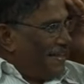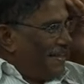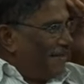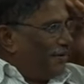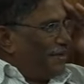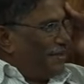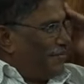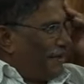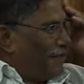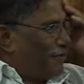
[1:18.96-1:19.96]

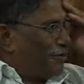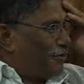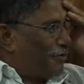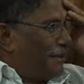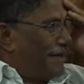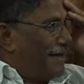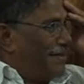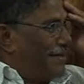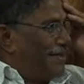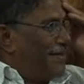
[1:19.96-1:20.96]
If I don't show my
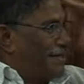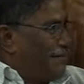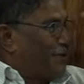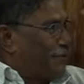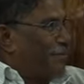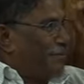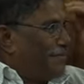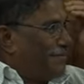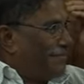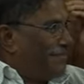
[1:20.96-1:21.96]
age, at least she must show
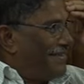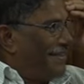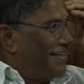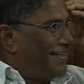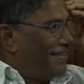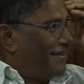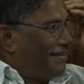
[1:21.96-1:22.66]
age,